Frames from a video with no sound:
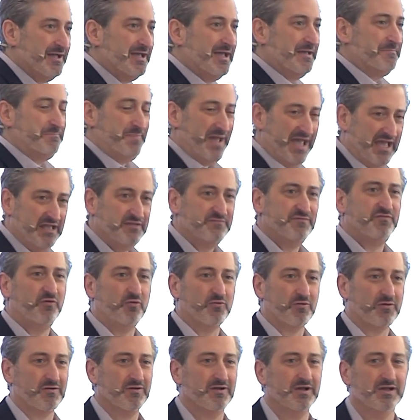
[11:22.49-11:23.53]
and paid
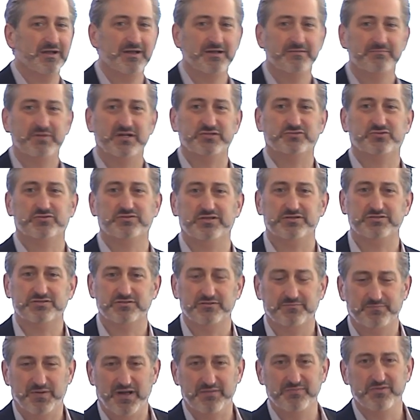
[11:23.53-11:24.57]
for by
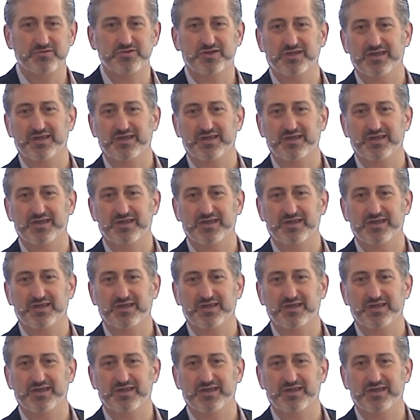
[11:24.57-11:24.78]
traditional publishing